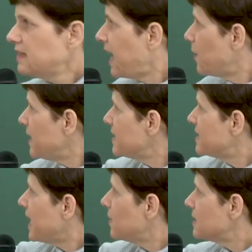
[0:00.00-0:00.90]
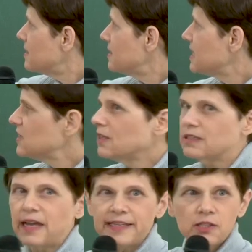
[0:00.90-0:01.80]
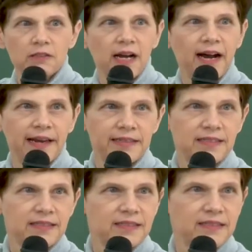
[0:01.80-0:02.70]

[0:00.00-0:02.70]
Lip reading: how many sounds does this look like to your eyes?